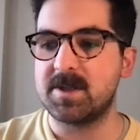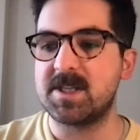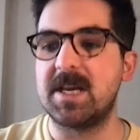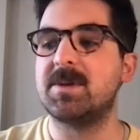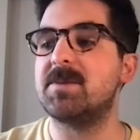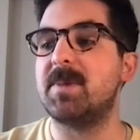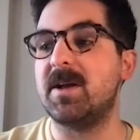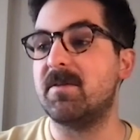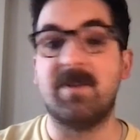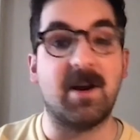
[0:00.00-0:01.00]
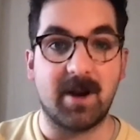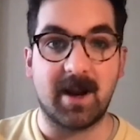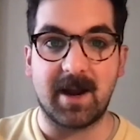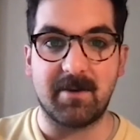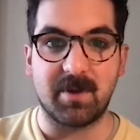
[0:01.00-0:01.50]
seem to be very
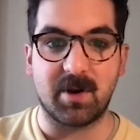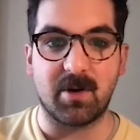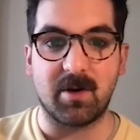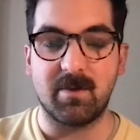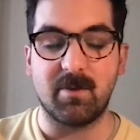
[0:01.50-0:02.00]
ahead of the curve